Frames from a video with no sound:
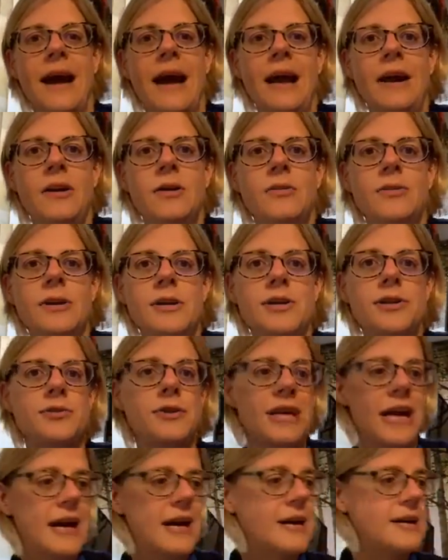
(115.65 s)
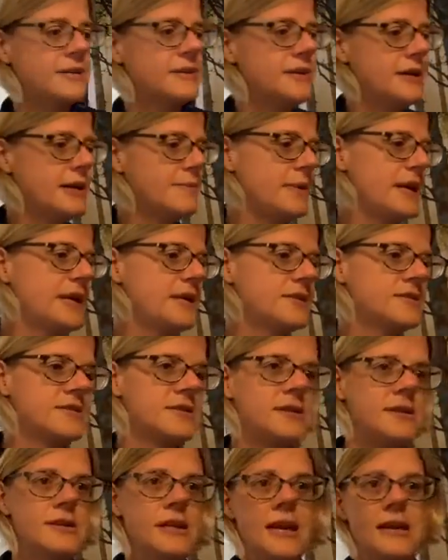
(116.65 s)
how you can
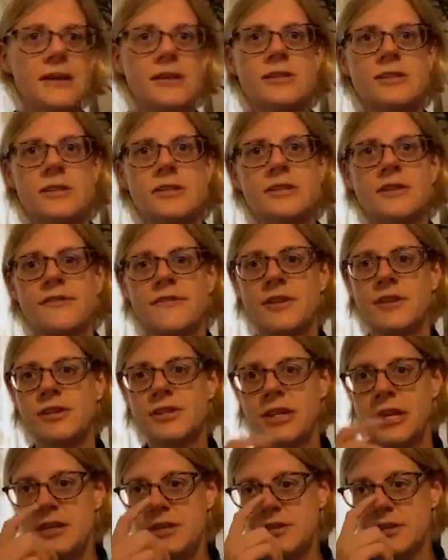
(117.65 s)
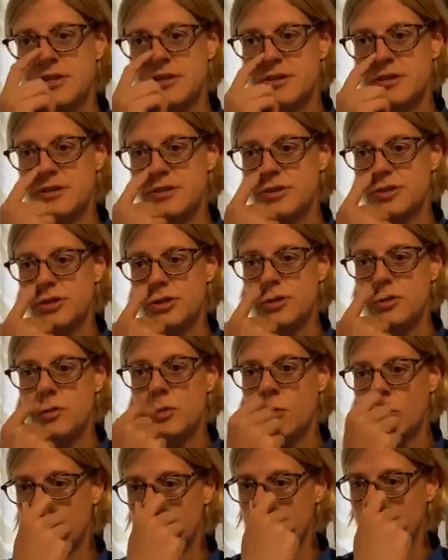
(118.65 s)
select different changes
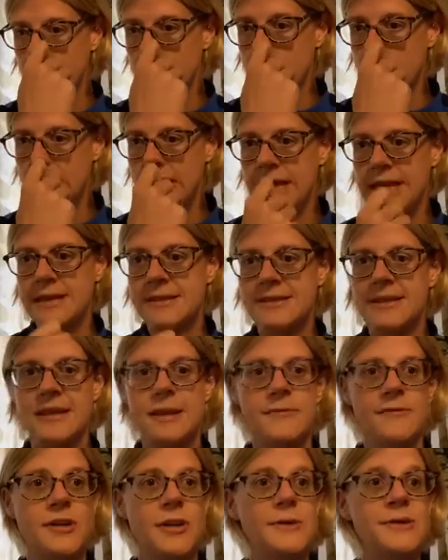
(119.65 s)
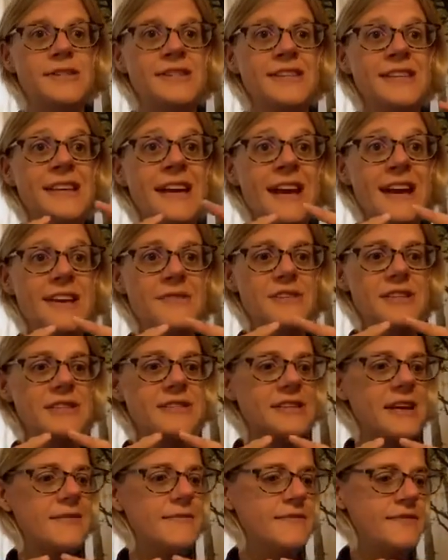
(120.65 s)
to what you're eating, even though it's kind of in
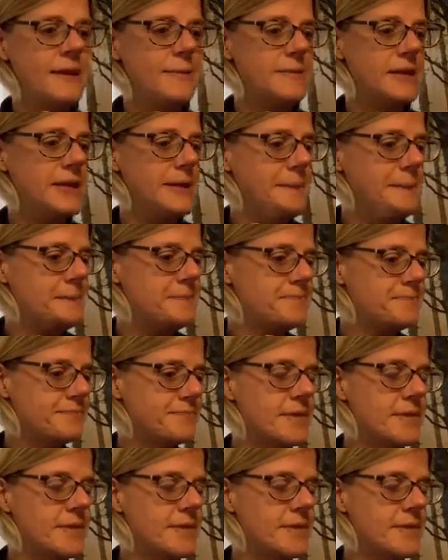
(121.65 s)
the same family,